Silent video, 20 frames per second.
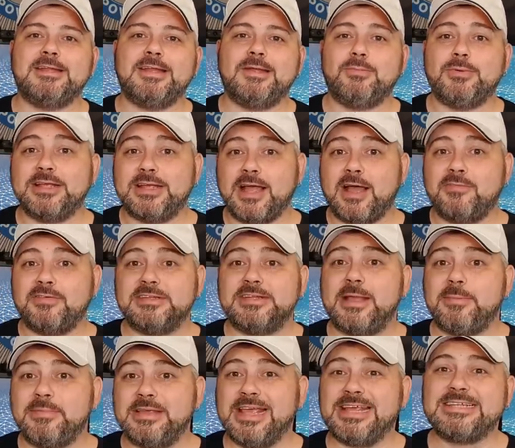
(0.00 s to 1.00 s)
Now we covered
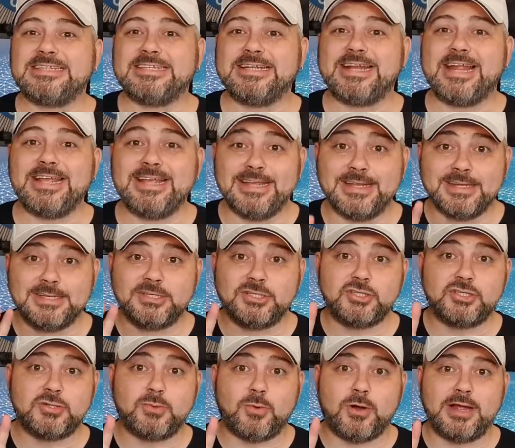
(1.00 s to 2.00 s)
them yesterday,
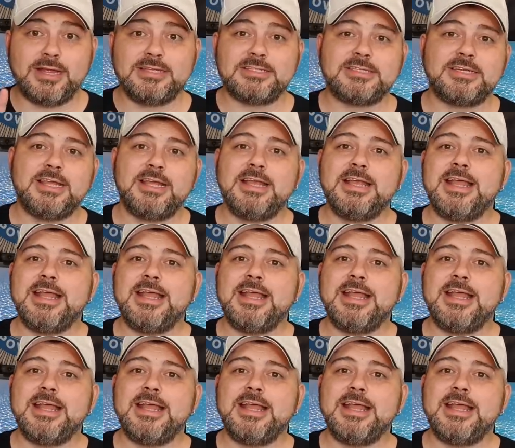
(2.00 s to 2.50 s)
twice,